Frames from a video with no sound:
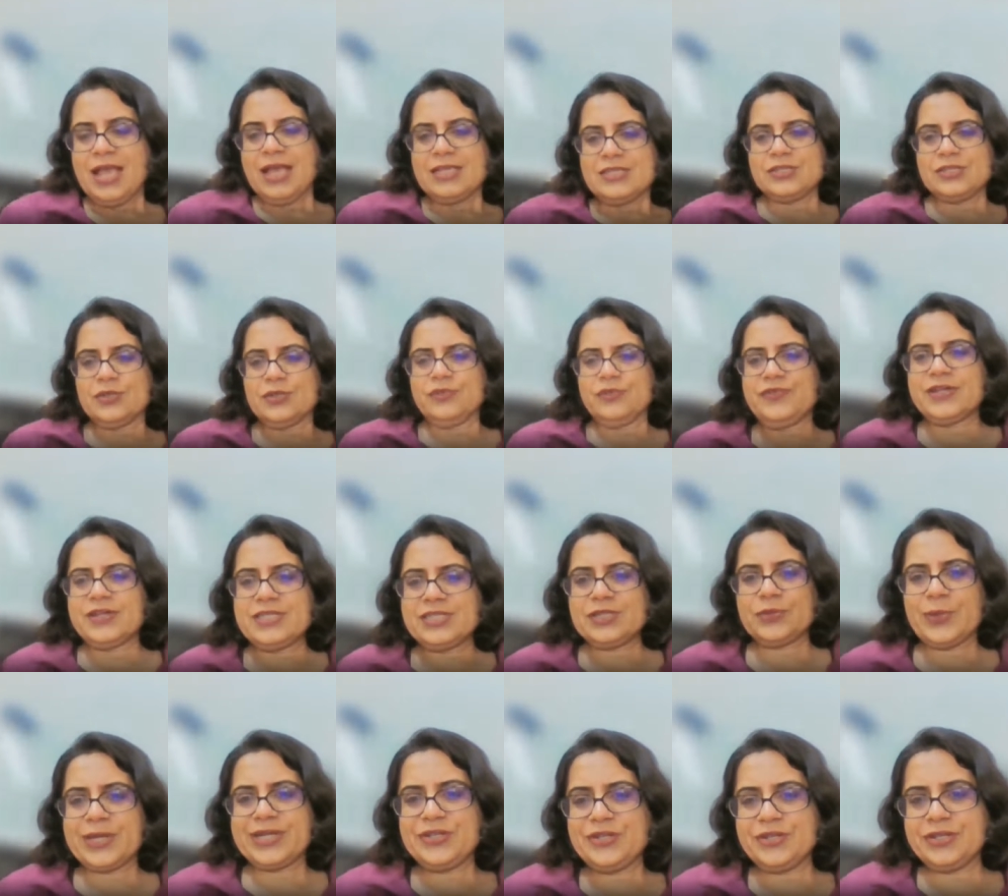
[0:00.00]
So the first
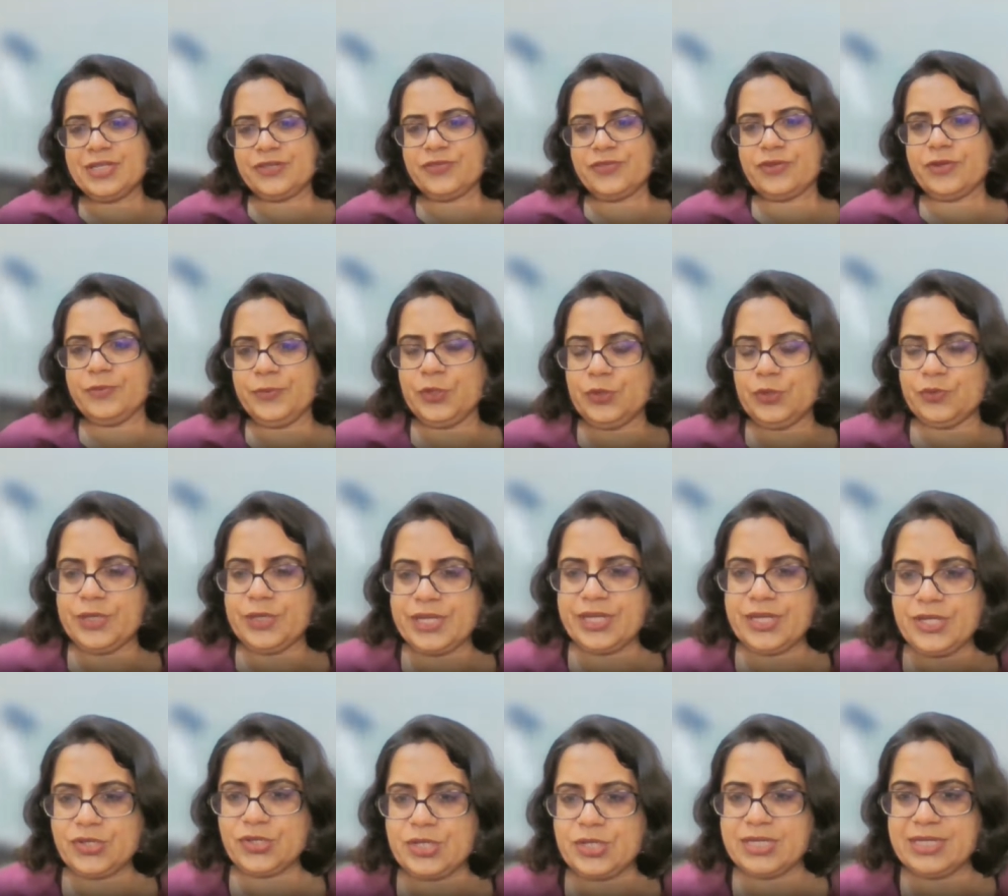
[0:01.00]
question is from
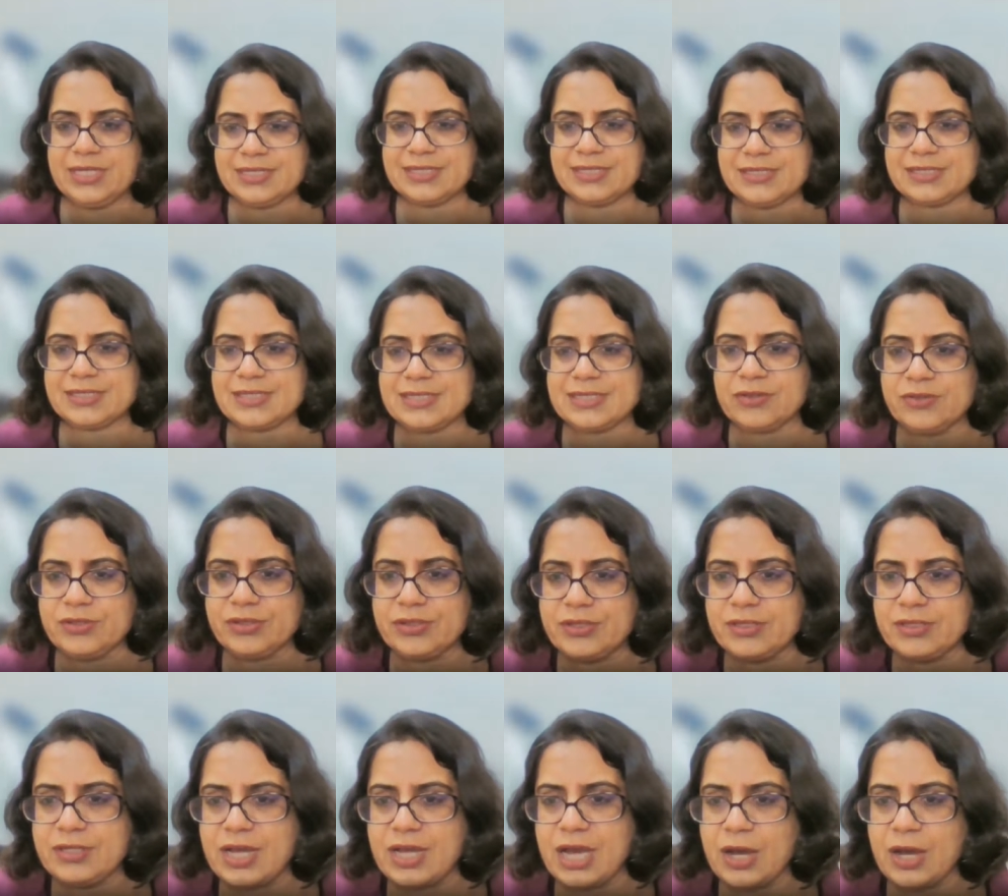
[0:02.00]
Yogesh. He's
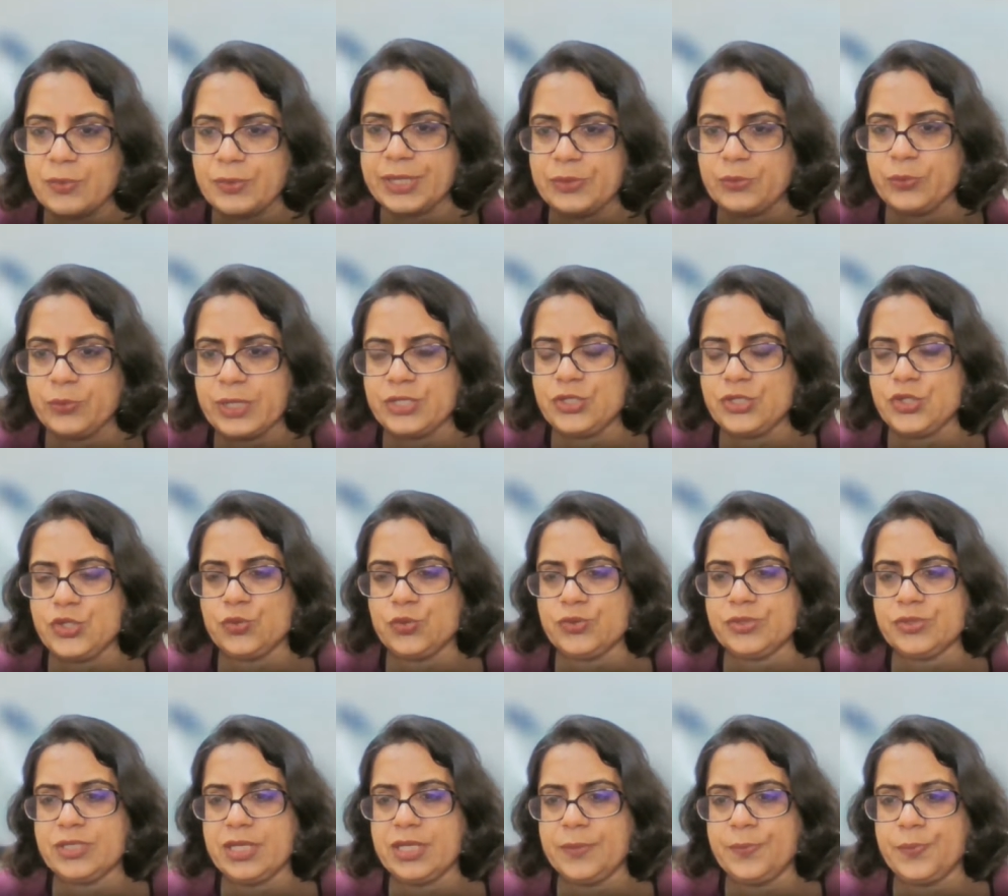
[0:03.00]
written, how can one
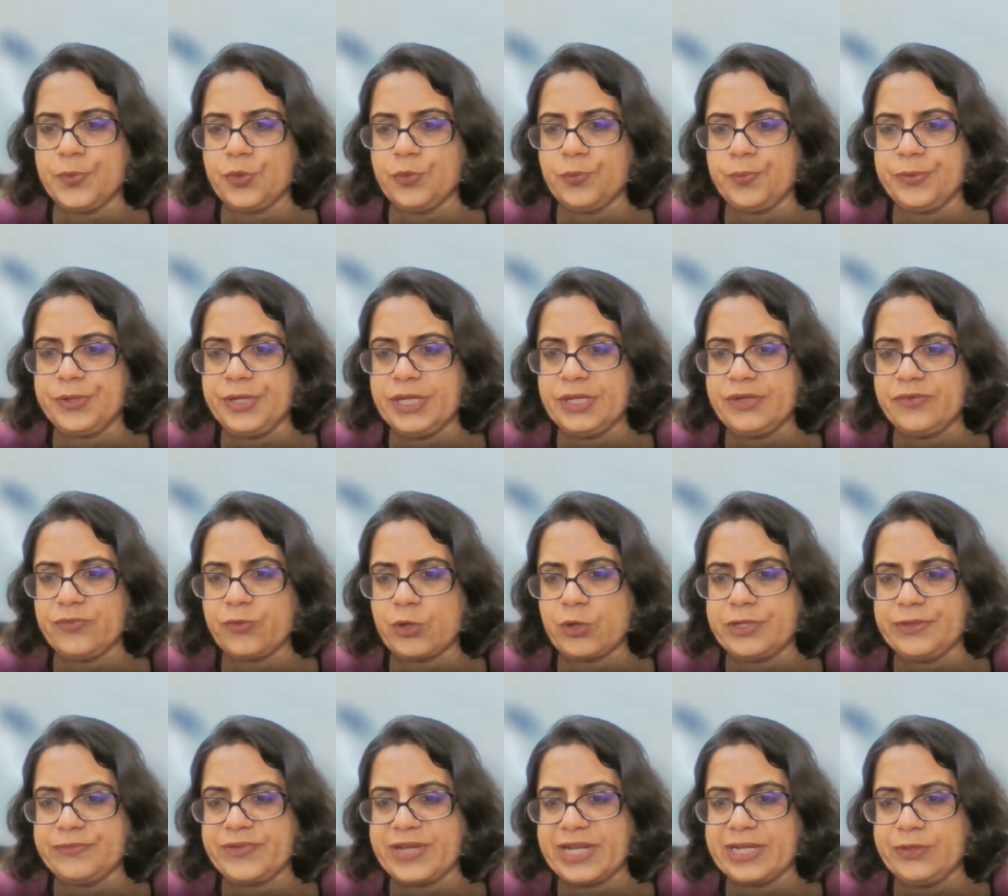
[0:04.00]
choose the appropriate
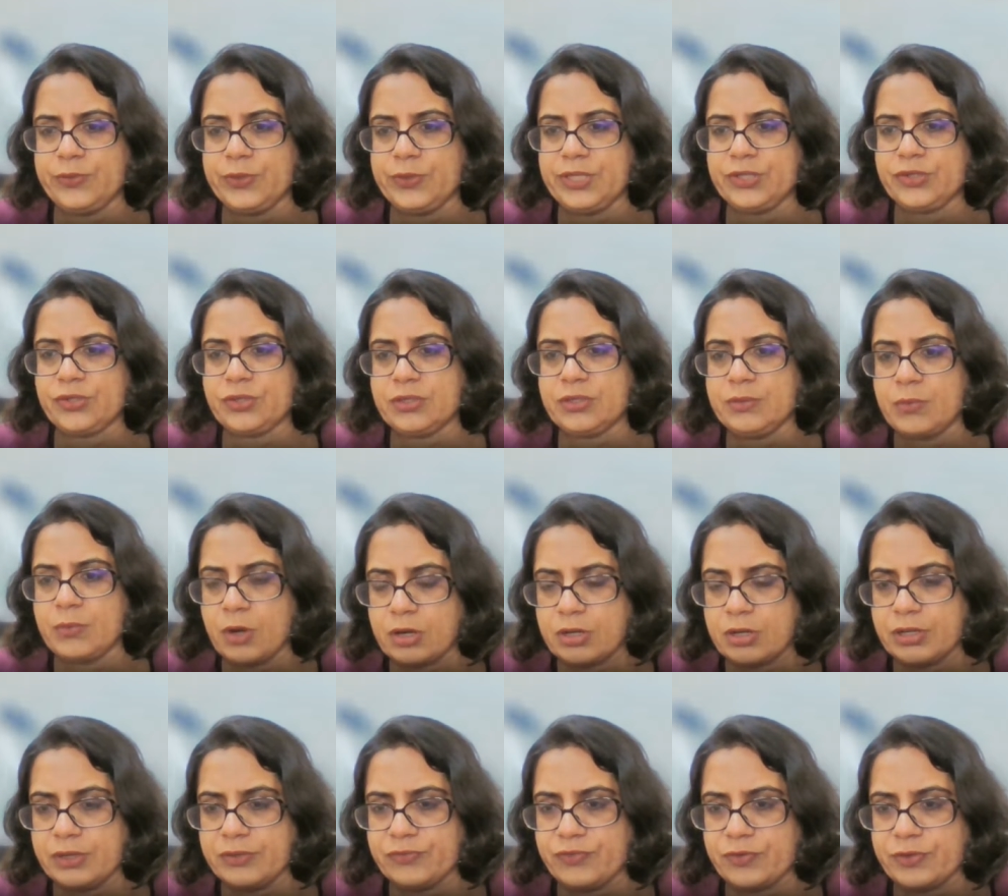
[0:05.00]
valuation
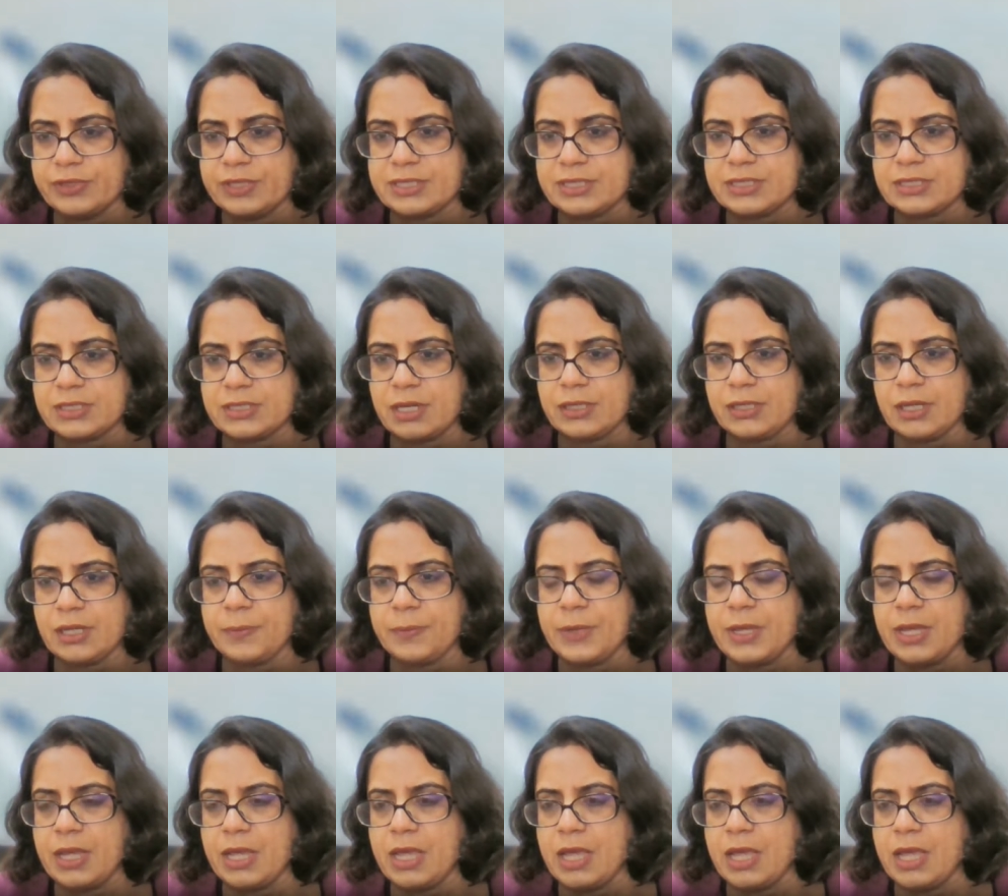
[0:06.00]
model for their startup?